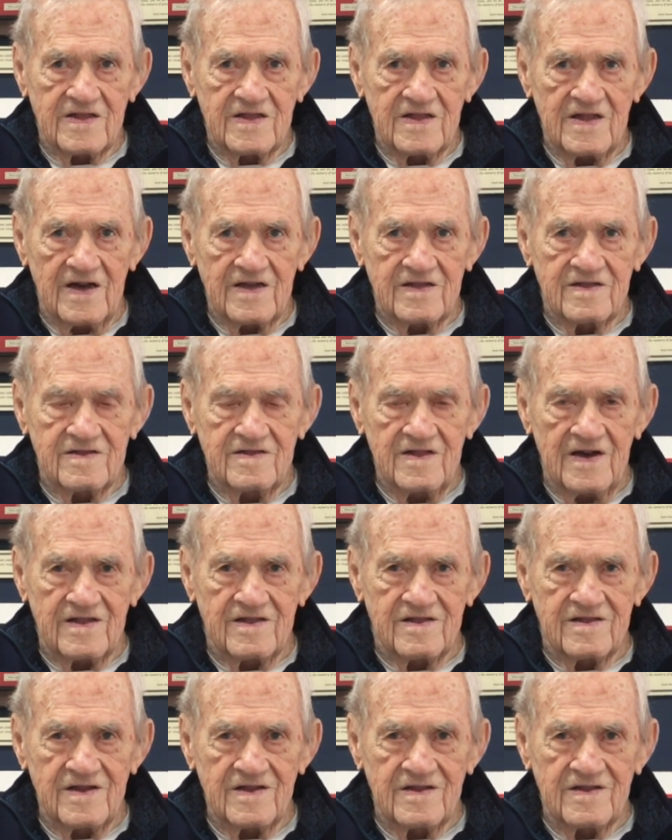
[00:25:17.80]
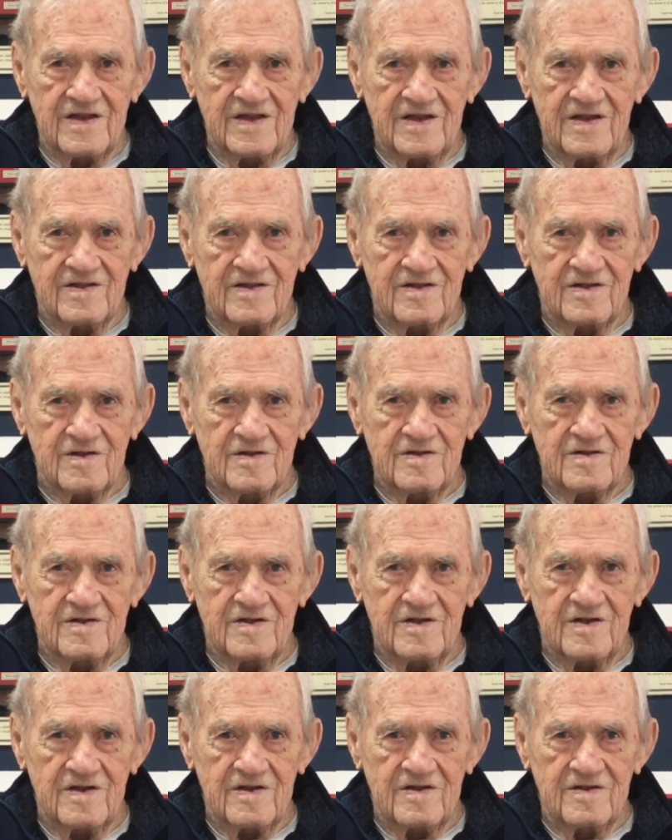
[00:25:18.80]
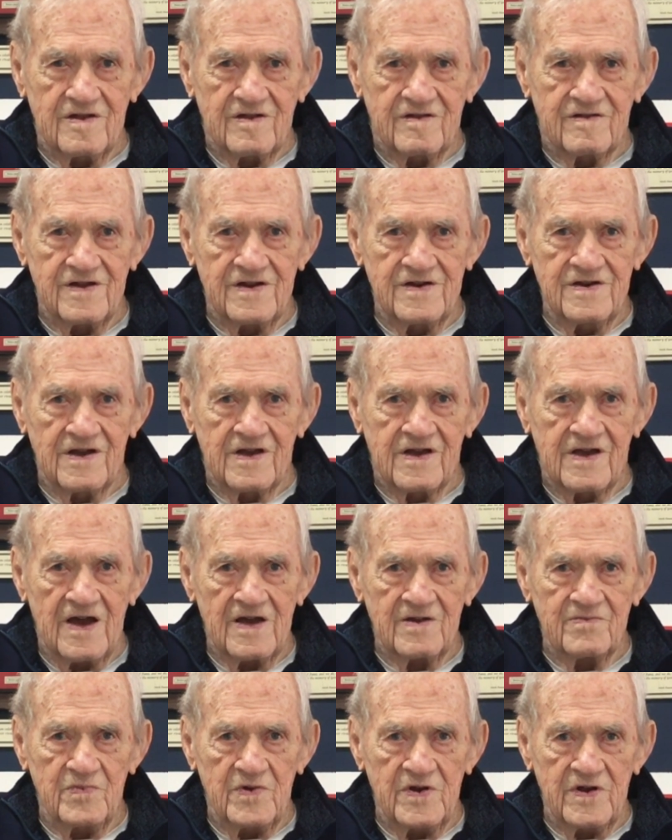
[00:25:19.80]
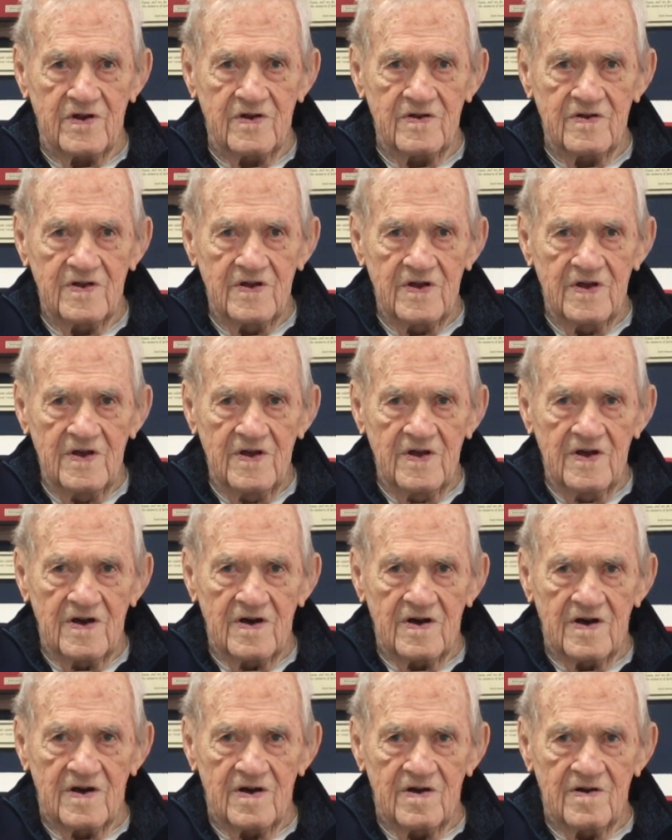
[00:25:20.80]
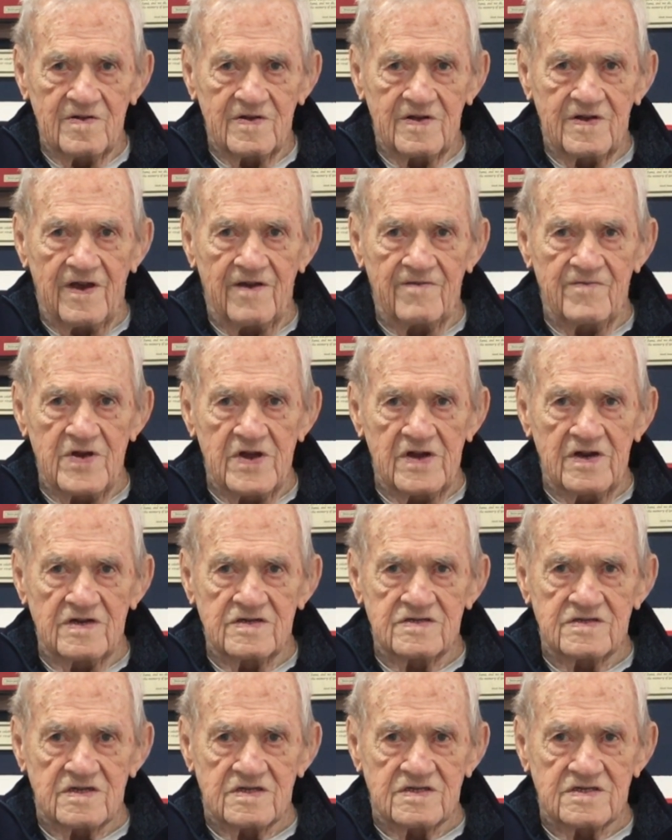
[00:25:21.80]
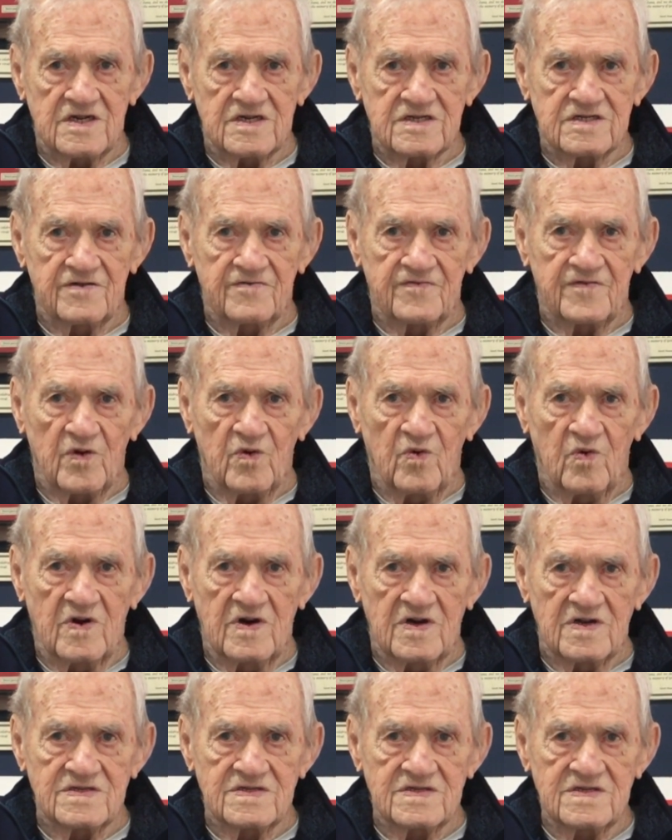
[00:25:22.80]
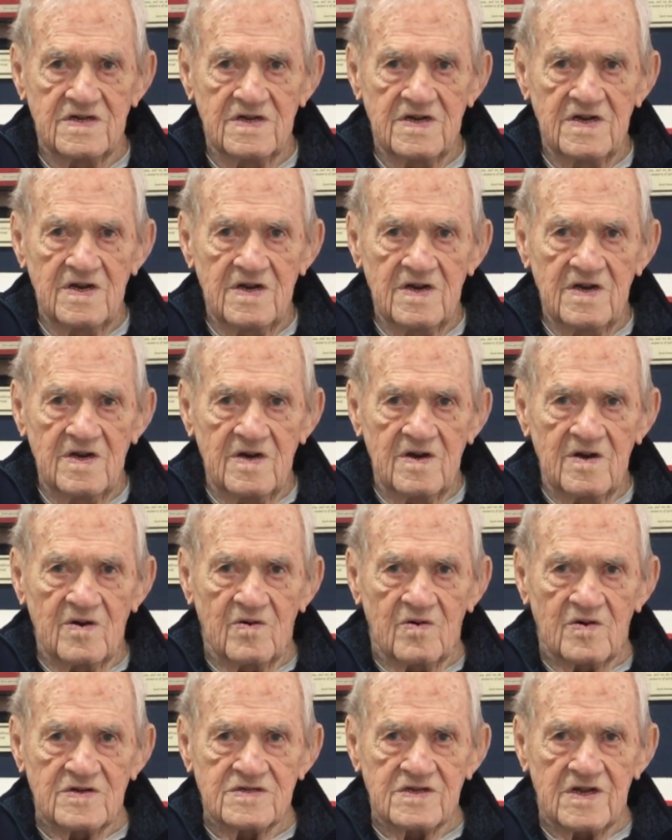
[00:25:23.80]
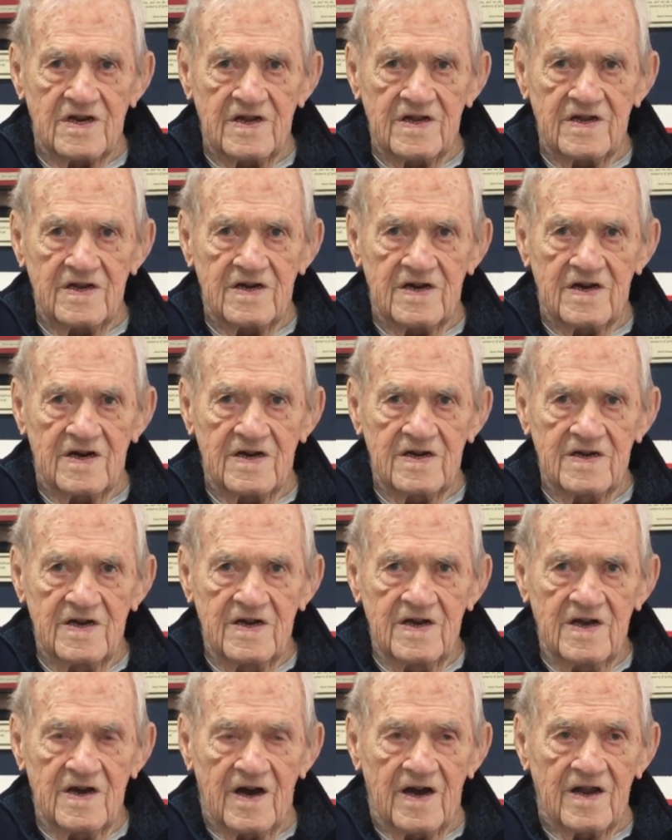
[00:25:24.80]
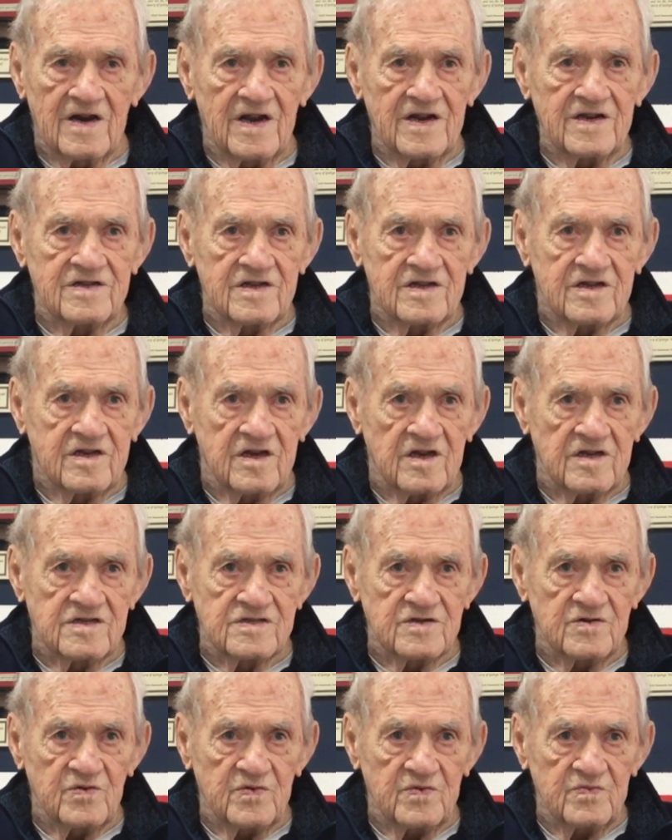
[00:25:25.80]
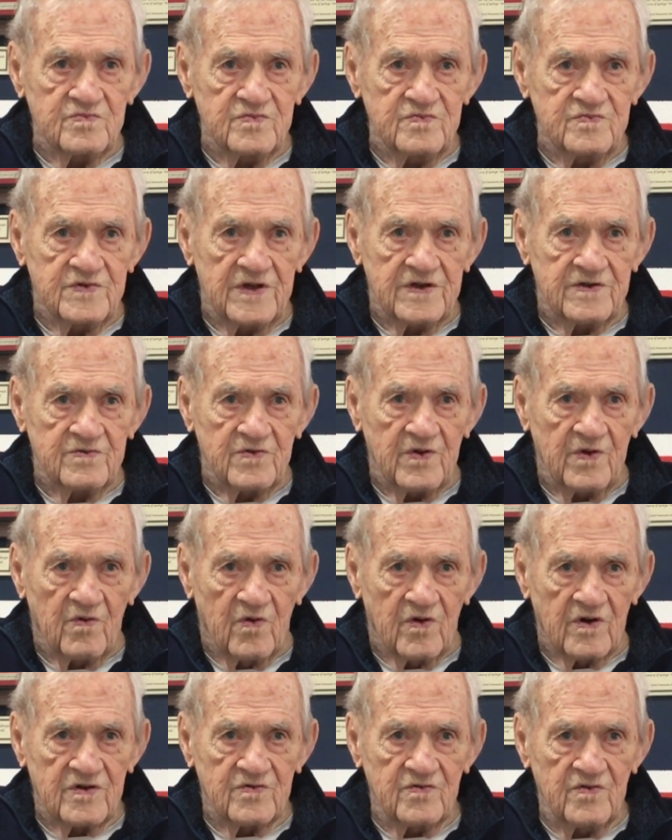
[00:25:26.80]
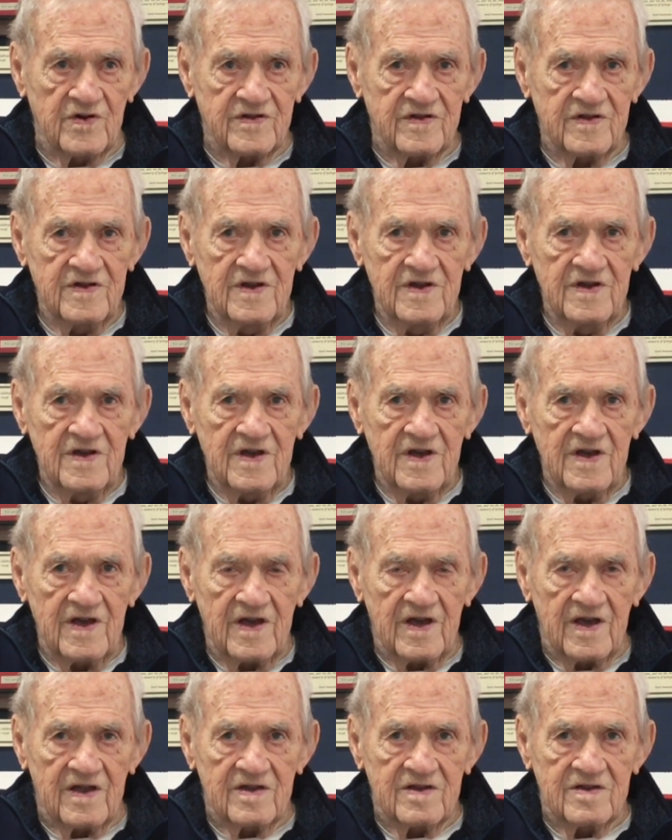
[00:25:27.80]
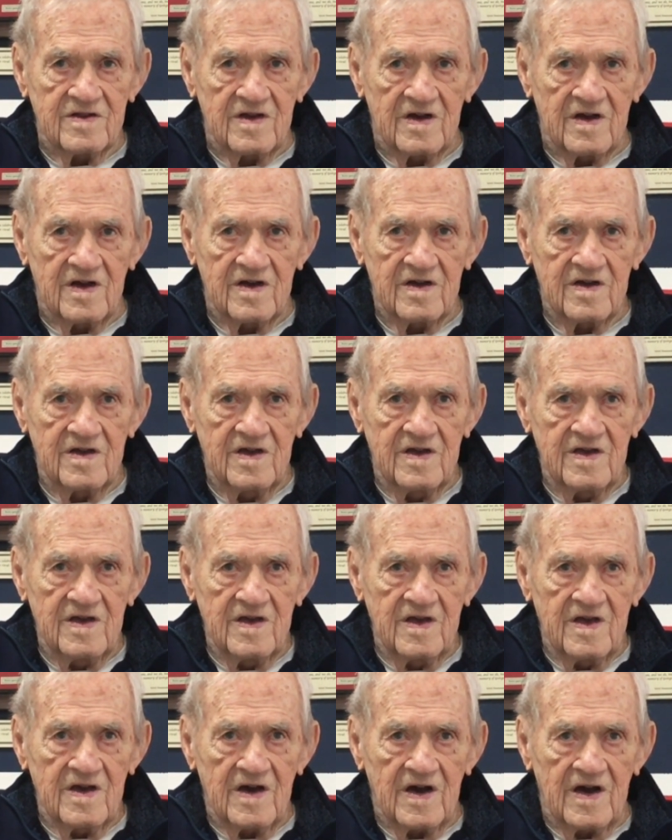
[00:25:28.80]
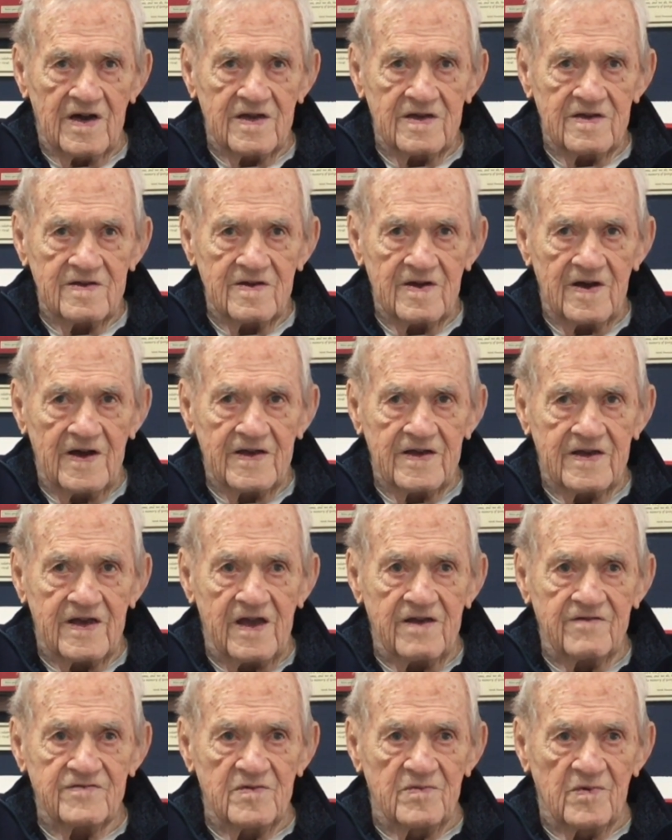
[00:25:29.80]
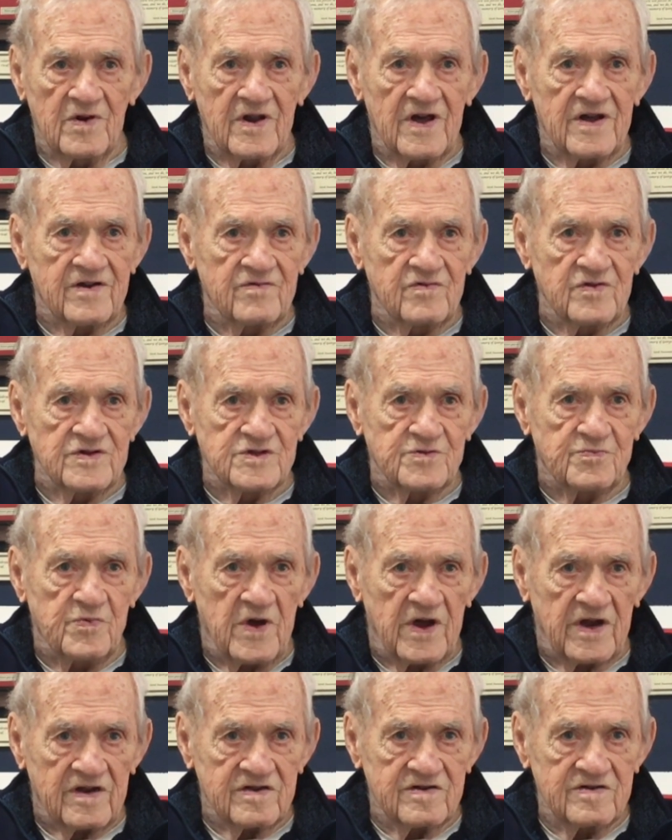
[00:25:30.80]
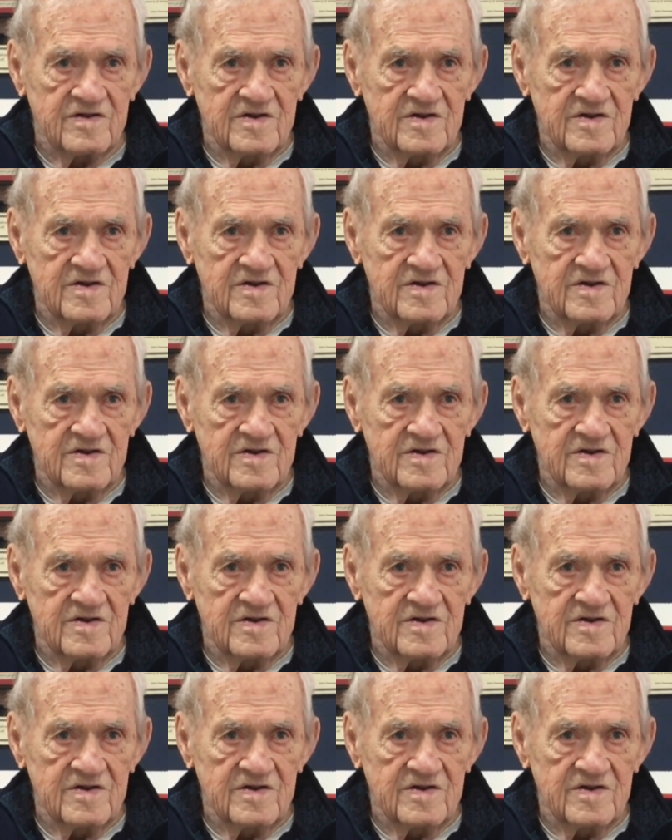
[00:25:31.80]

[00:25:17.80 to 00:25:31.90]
I think the thing that got me, gave me any success, if there was that I liked the kids that we worked with, and I gave them a lot of respect,